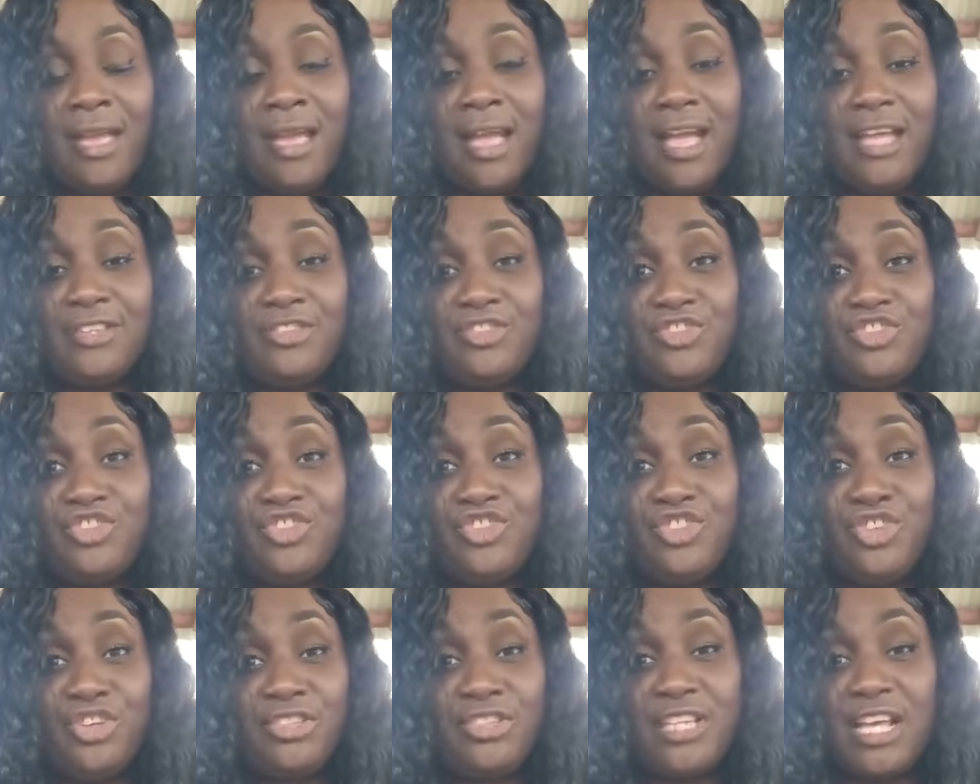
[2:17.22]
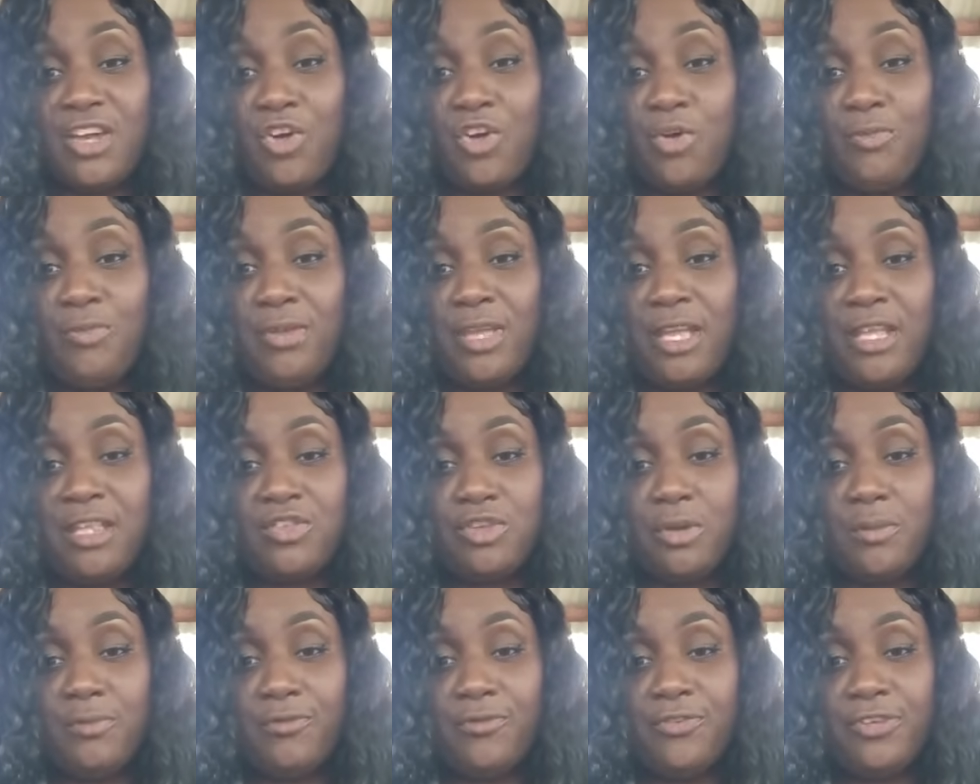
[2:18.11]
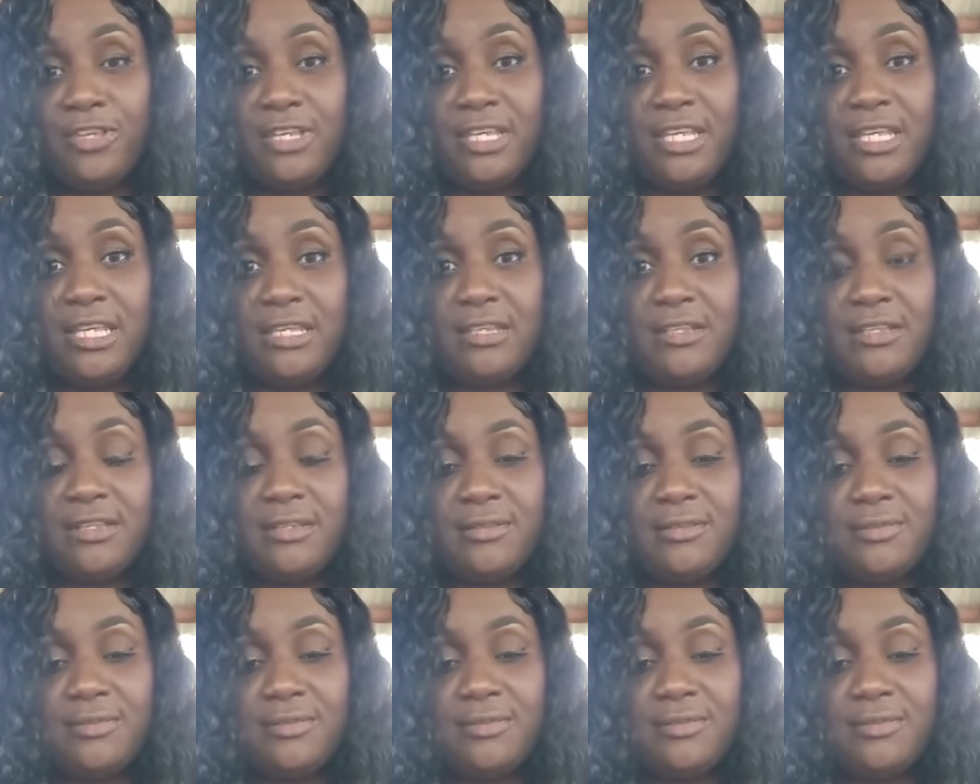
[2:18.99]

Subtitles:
And just I come get something for eat.